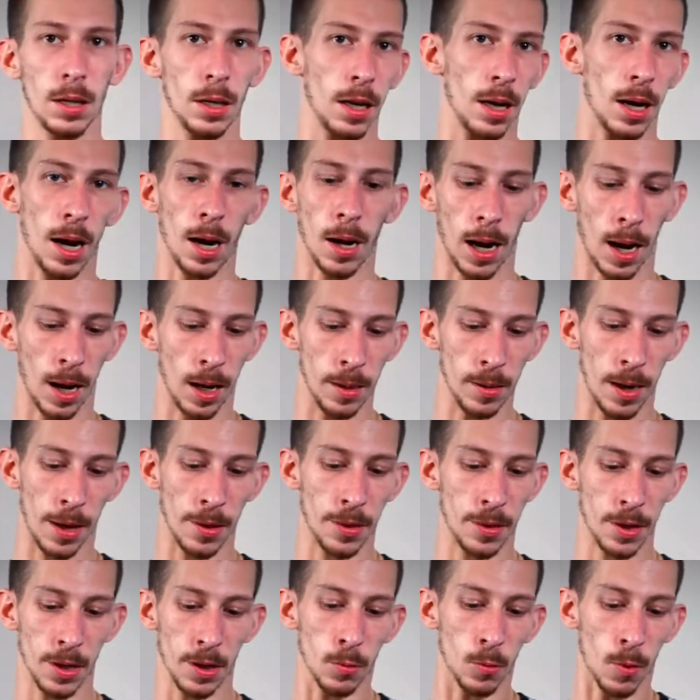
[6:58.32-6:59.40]
I
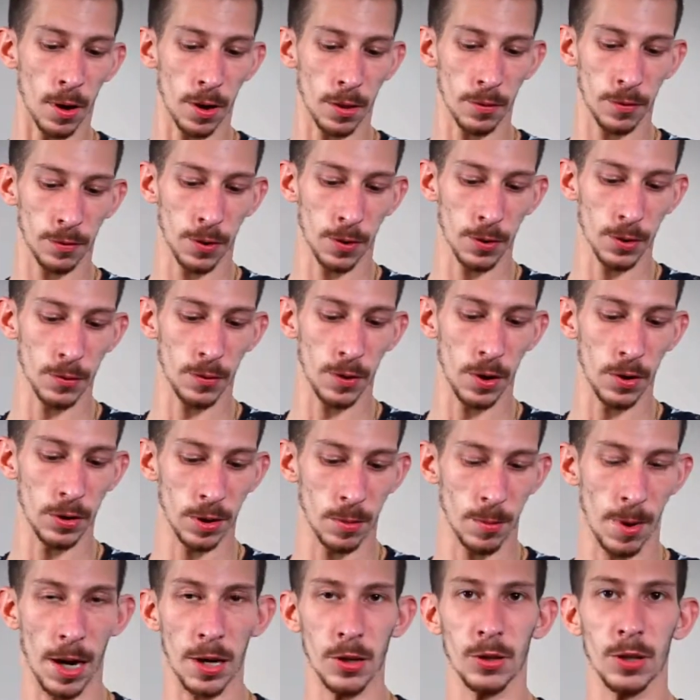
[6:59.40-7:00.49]
think one of the first videos
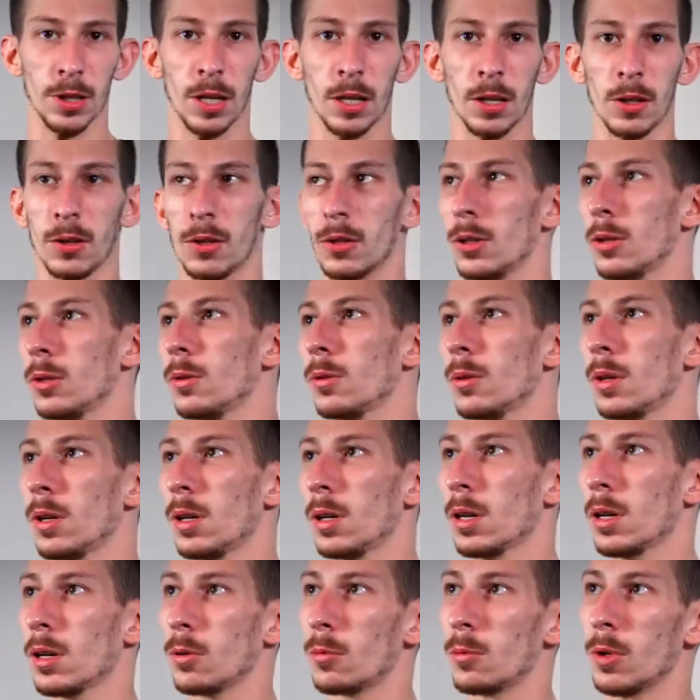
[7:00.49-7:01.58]
I'm actually going to do
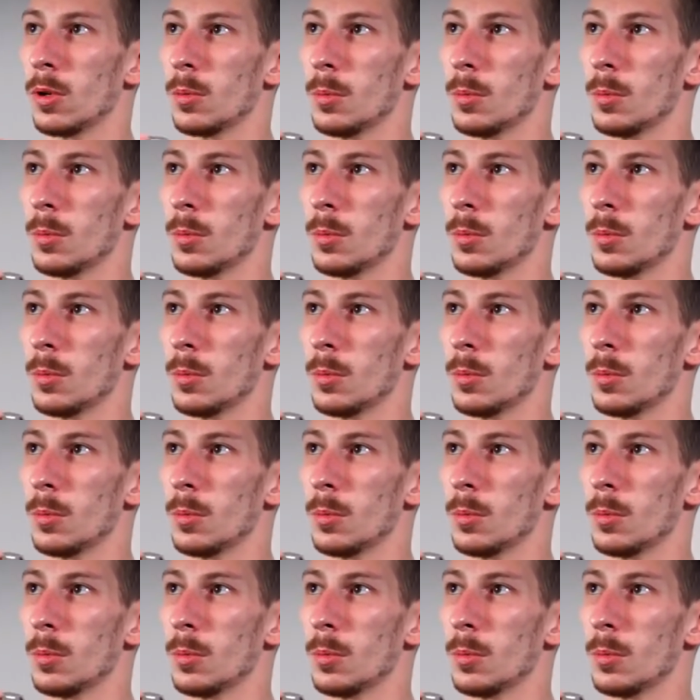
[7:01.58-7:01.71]
will